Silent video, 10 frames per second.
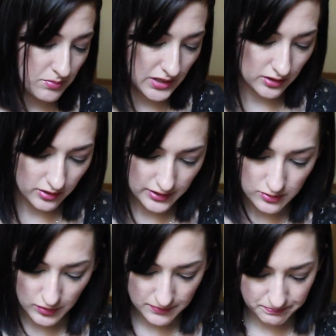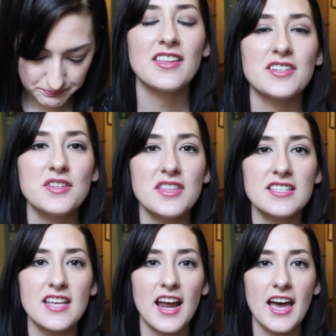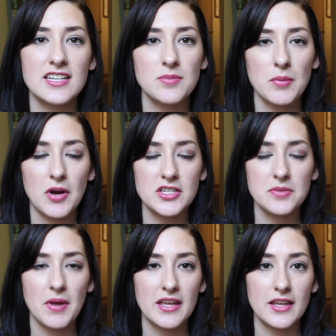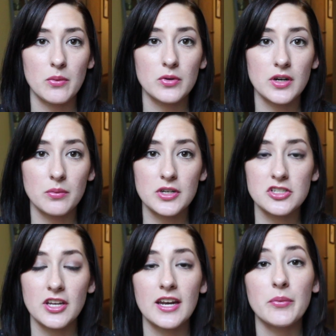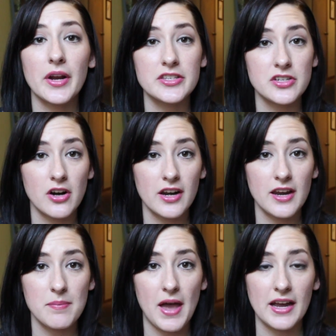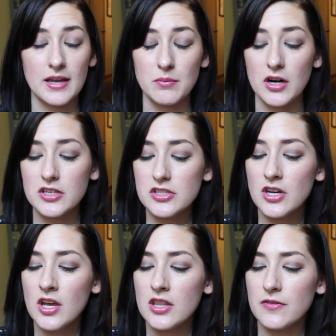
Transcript: be the longest one. There are 2 things that I added to my project pan that weren't originally in it when I started it back in March.